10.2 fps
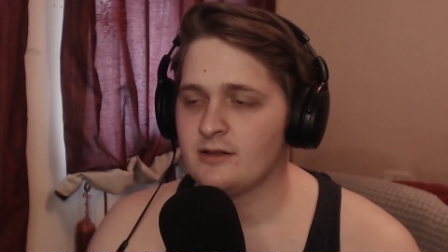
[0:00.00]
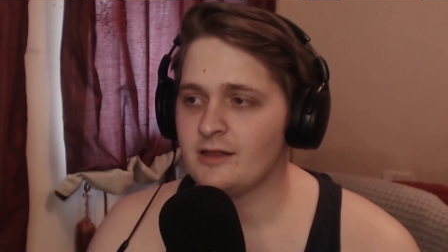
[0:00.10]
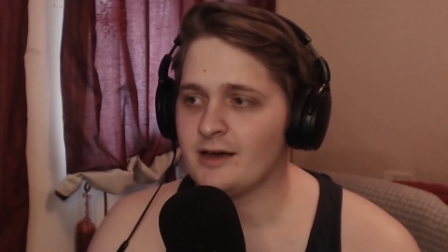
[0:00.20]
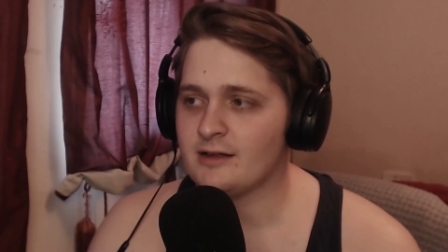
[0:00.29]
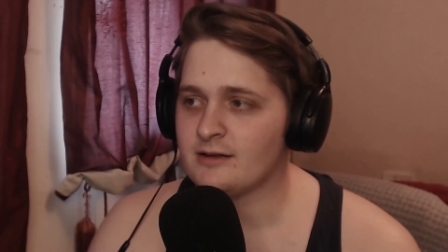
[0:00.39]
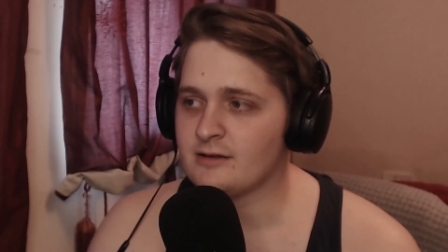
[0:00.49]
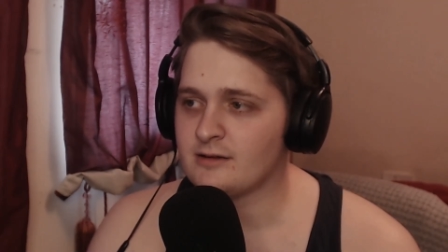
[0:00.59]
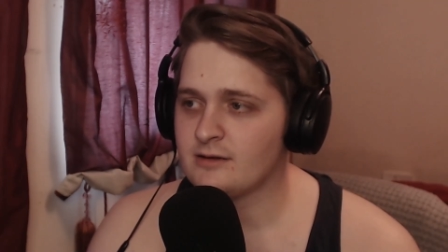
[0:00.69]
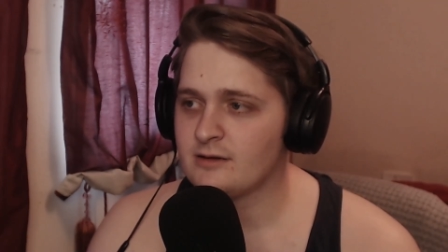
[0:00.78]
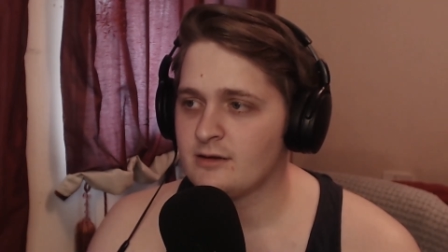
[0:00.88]
than
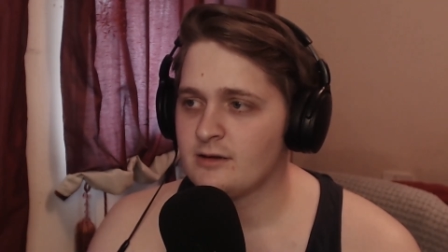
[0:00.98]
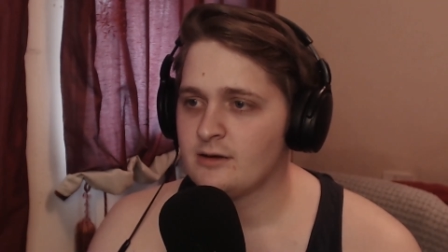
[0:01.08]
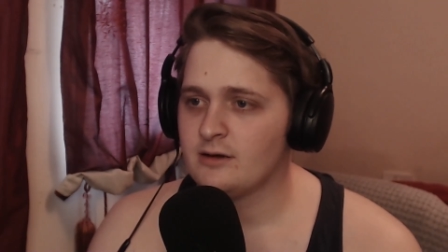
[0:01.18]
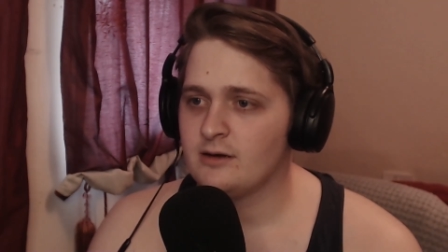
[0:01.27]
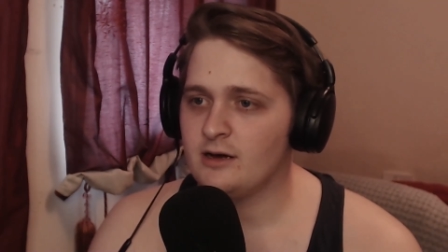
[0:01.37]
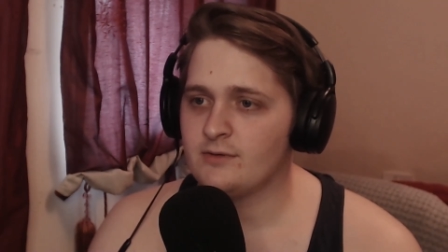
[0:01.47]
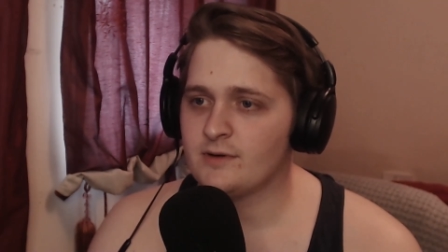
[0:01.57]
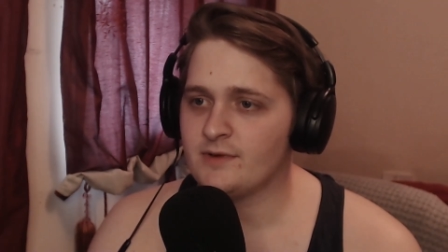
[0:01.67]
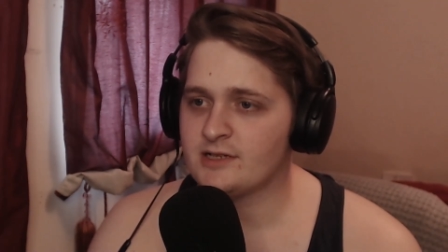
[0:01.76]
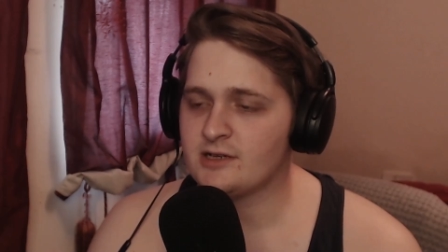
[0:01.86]
I would
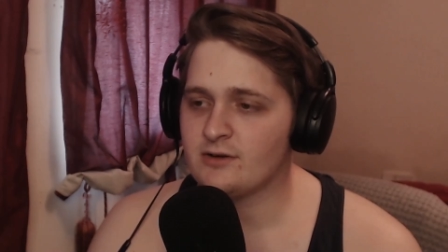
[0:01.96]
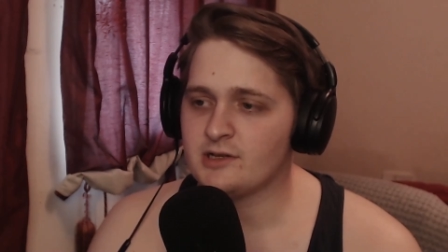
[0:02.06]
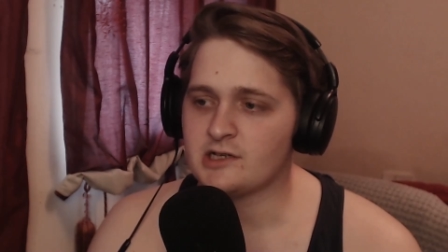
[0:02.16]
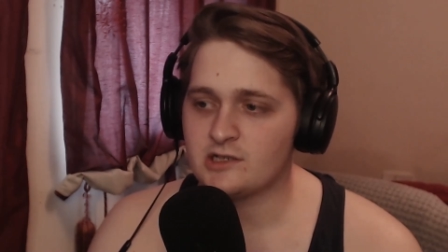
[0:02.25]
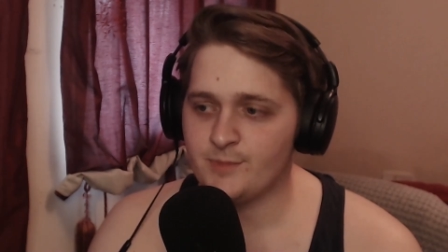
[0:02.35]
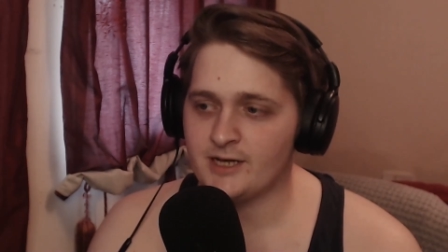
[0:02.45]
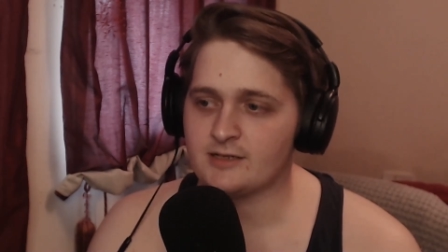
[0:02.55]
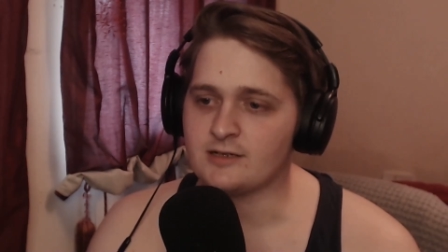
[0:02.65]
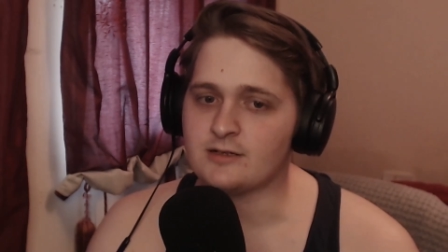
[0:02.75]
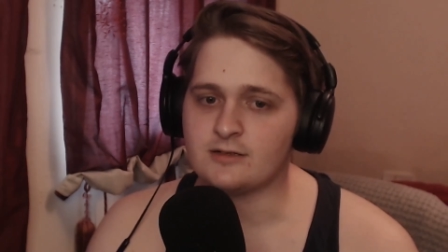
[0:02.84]
have necessarily
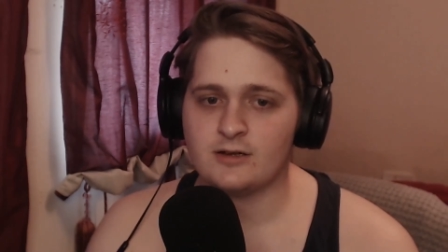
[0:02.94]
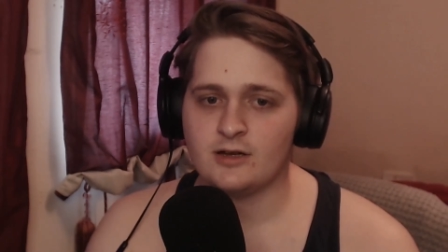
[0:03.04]
expected,